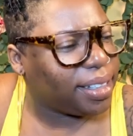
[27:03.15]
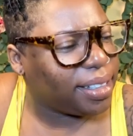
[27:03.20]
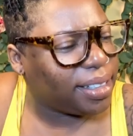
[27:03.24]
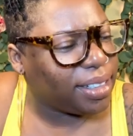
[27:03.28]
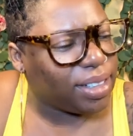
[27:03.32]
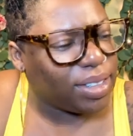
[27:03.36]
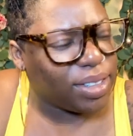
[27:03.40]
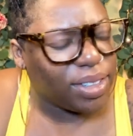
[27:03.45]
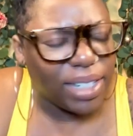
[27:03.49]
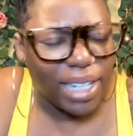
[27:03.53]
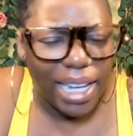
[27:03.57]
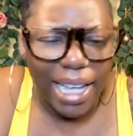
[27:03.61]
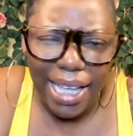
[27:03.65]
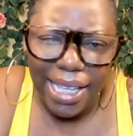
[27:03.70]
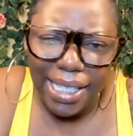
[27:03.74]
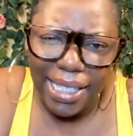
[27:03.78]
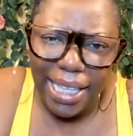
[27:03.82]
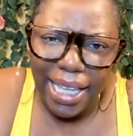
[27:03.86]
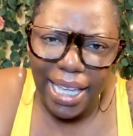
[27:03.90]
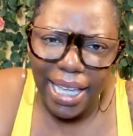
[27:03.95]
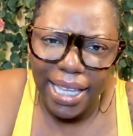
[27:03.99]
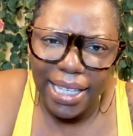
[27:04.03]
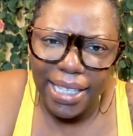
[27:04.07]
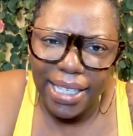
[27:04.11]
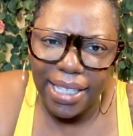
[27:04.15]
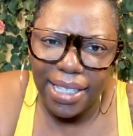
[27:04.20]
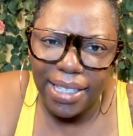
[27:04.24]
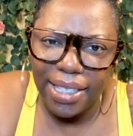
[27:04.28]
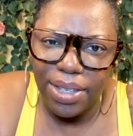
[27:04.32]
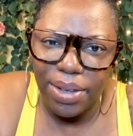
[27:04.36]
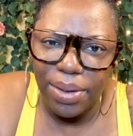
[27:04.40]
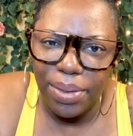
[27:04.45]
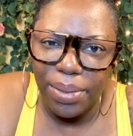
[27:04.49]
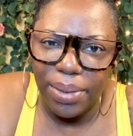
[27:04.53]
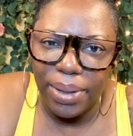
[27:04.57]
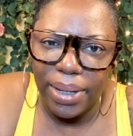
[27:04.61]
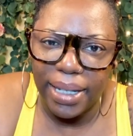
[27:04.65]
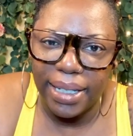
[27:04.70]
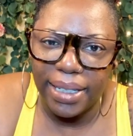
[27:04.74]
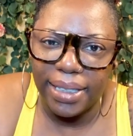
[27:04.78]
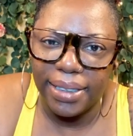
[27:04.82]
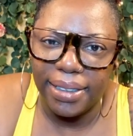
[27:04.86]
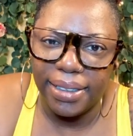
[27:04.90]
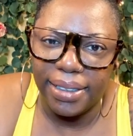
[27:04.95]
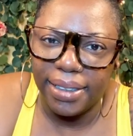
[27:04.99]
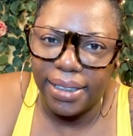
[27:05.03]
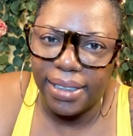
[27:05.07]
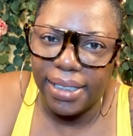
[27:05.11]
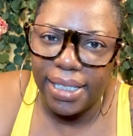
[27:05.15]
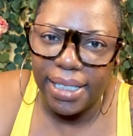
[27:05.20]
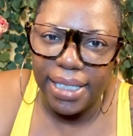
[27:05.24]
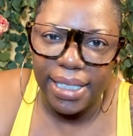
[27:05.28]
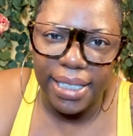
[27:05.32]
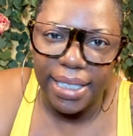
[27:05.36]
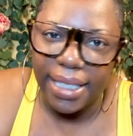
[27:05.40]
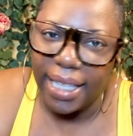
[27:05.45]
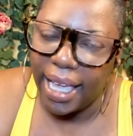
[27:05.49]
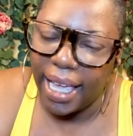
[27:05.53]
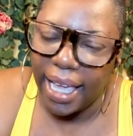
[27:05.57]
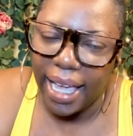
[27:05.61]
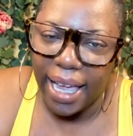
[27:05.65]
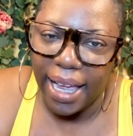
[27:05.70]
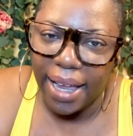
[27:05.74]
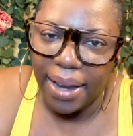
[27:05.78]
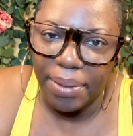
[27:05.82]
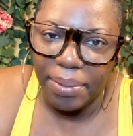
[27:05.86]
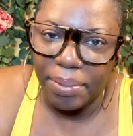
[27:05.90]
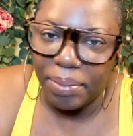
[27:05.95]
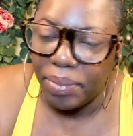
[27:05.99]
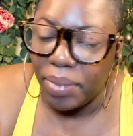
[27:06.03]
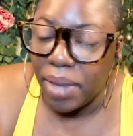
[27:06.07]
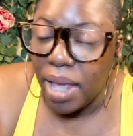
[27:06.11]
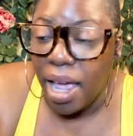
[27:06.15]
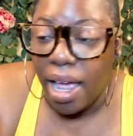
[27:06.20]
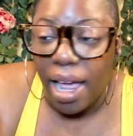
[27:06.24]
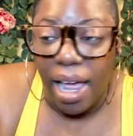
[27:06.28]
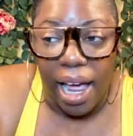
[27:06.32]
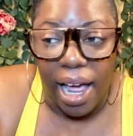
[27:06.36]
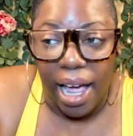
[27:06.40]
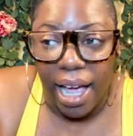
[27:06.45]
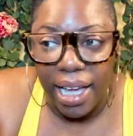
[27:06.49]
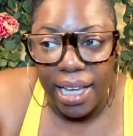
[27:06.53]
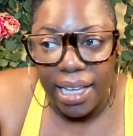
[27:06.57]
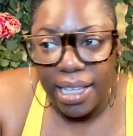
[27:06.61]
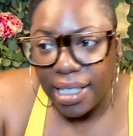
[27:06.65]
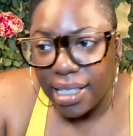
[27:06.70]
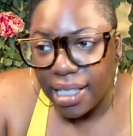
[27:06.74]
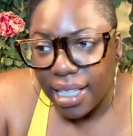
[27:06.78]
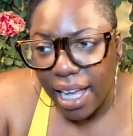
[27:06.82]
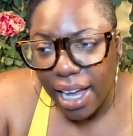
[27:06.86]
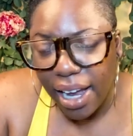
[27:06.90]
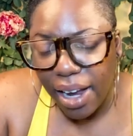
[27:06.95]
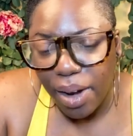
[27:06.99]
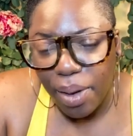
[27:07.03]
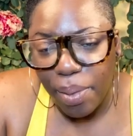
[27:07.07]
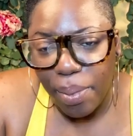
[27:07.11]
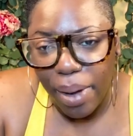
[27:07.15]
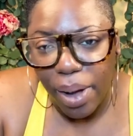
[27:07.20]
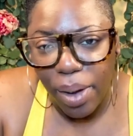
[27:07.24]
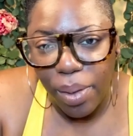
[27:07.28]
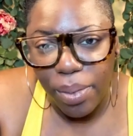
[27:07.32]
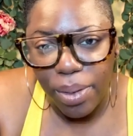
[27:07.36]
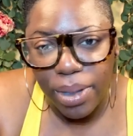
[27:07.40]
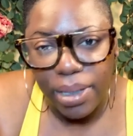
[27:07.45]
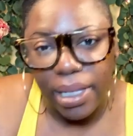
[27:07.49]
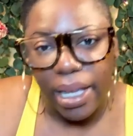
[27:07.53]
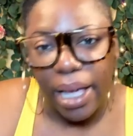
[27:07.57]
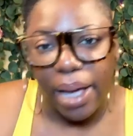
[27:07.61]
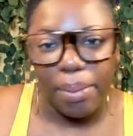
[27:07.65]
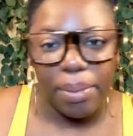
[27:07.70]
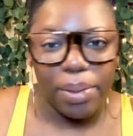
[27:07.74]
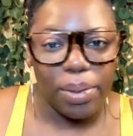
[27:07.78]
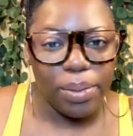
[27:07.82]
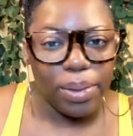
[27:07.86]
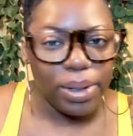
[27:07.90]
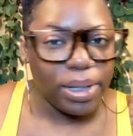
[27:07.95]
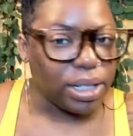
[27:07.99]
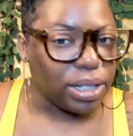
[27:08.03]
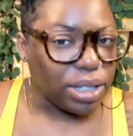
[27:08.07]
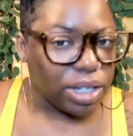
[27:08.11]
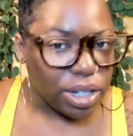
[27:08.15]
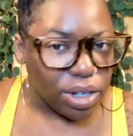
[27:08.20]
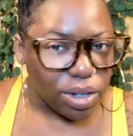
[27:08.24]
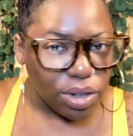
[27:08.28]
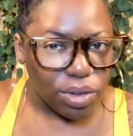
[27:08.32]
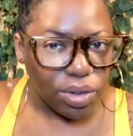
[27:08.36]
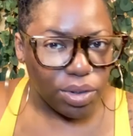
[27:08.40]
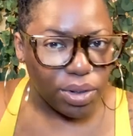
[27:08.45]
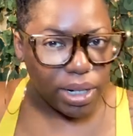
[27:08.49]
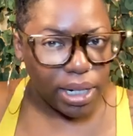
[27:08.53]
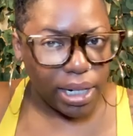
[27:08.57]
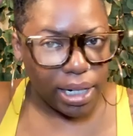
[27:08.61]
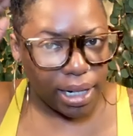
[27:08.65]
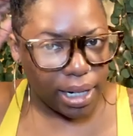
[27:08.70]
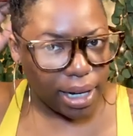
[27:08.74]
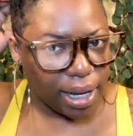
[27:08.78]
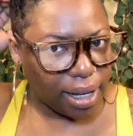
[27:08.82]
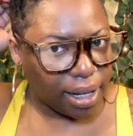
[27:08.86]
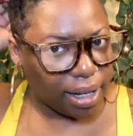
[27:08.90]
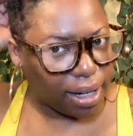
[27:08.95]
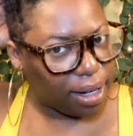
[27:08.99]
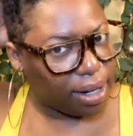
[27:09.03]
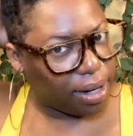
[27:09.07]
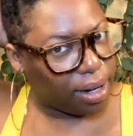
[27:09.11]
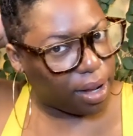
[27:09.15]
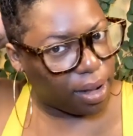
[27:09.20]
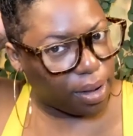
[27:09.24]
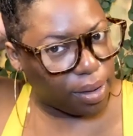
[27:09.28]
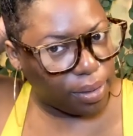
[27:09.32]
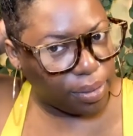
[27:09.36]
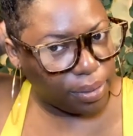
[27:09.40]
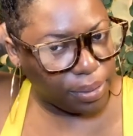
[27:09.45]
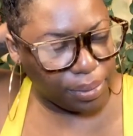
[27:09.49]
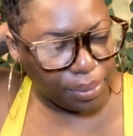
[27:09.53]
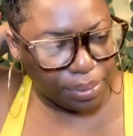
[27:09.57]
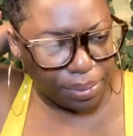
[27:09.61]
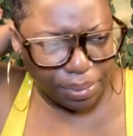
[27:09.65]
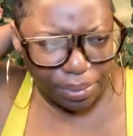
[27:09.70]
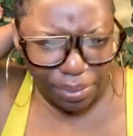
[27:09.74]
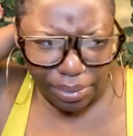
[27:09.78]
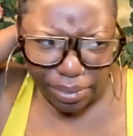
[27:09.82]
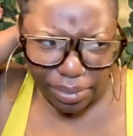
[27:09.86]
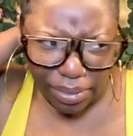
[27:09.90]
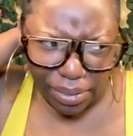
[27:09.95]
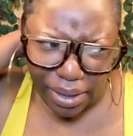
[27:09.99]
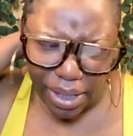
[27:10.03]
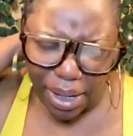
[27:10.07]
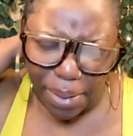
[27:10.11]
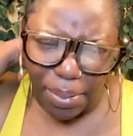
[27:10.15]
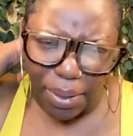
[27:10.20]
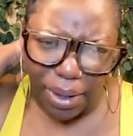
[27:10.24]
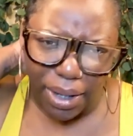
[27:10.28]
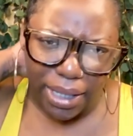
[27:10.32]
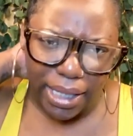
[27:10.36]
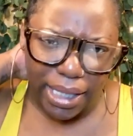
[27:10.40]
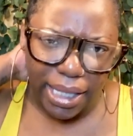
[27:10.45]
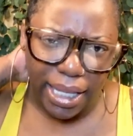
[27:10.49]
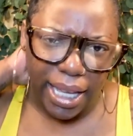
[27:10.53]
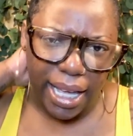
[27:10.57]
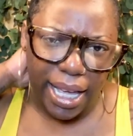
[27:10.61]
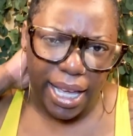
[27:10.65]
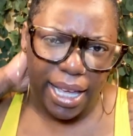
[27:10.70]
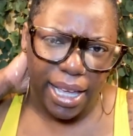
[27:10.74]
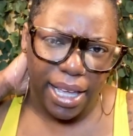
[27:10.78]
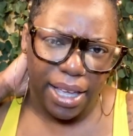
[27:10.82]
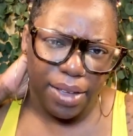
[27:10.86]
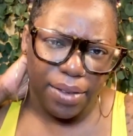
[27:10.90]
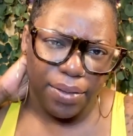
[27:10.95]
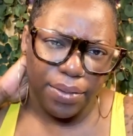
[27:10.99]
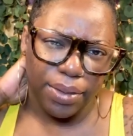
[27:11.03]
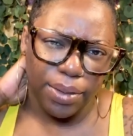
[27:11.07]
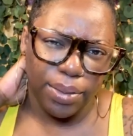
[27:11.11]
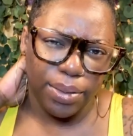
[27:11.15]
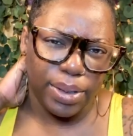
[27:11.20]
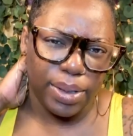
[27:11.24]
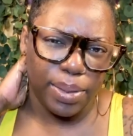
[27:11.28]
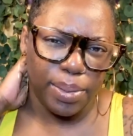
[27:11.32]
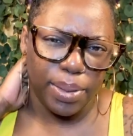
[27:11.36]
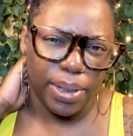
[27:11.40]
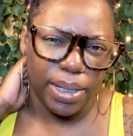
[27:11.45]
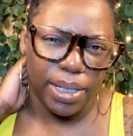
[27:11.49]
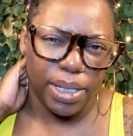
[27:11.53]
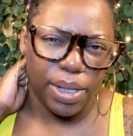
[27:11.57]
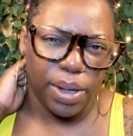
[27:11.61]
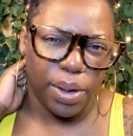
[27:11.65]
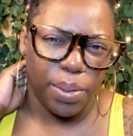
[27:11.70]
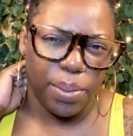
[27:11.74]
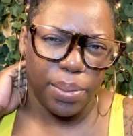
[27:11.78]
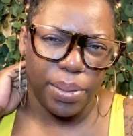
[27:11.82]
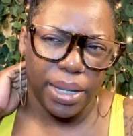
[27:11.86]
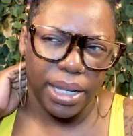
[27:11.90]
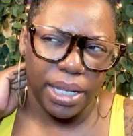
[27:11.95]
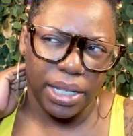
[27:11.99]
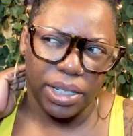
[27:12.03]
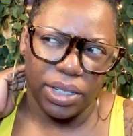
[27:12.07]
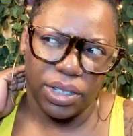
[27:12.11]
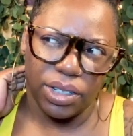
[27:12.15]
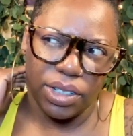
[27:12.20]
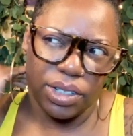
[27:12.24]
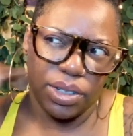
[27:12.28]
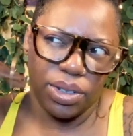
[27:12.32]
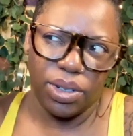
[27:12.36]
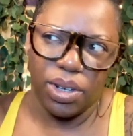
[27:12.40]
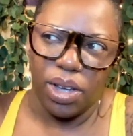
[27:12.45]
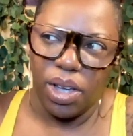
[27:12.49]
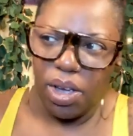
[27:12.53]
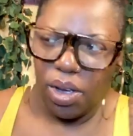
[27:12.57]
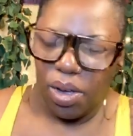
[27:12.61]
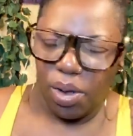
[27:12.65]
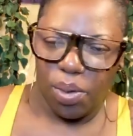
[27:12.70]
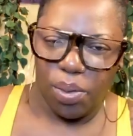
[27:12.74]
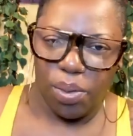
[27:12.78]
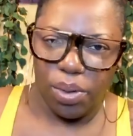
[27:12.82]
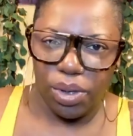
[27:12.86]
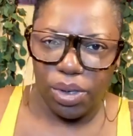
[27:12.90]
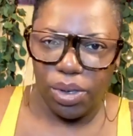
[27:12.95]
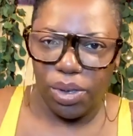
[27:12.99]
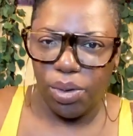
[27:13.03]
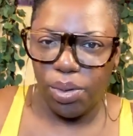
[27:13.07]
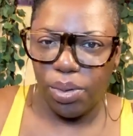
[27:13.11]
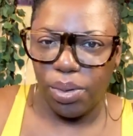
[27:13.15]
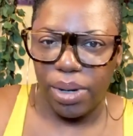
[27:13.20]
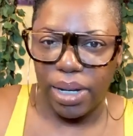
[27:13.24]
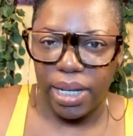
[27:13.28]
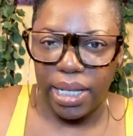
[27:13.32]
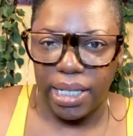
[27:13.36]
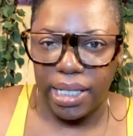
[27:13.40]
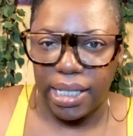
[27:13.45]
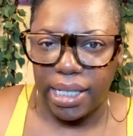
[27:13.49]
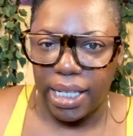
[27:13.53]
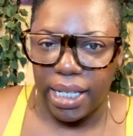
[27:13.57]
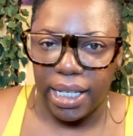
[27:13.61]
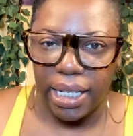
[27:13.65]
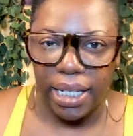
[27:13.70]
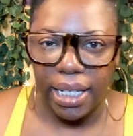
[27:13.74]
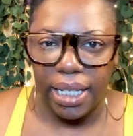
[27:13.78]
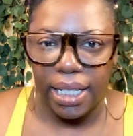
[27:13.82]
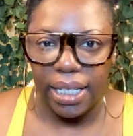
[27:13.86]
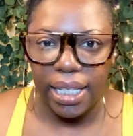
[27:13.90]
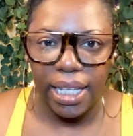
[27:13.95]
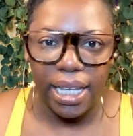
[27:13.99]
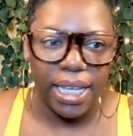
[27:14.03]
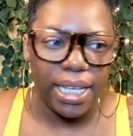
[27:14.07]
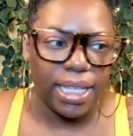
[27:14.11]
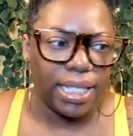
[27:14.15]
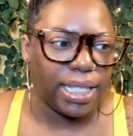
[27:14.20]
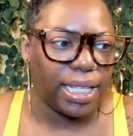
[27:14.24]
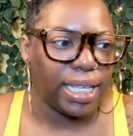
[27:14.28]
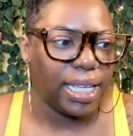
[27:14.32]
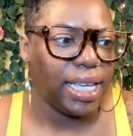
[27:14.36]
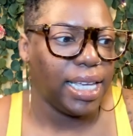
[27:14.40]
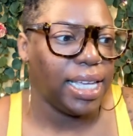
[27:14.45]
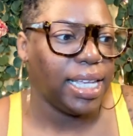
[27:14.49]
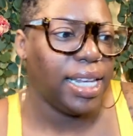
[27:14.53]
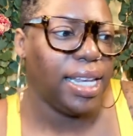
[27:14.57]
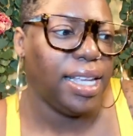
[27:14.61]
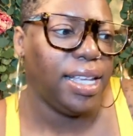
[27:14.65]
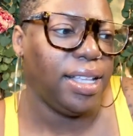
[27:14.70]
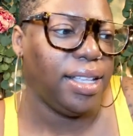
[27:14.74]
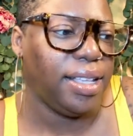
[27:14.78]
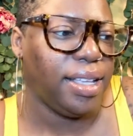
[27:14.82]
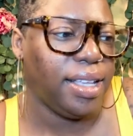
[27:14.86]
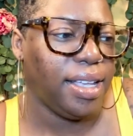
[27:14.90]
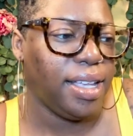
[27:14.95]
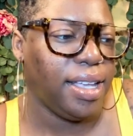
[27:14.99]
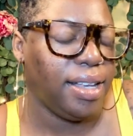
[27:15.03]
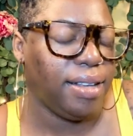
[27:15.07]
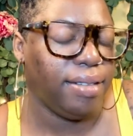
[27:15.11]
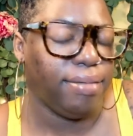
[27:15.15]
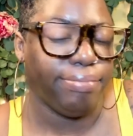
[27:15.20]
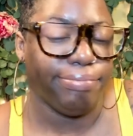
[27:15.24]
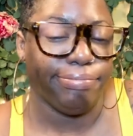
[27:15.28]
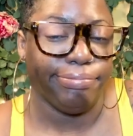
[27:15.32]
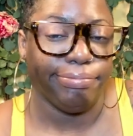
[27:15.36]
Lil Nas X is doing. It's sad. I ain't scared about what's happening with the children, and you know, that person can't influence but so much when you are instilling things again in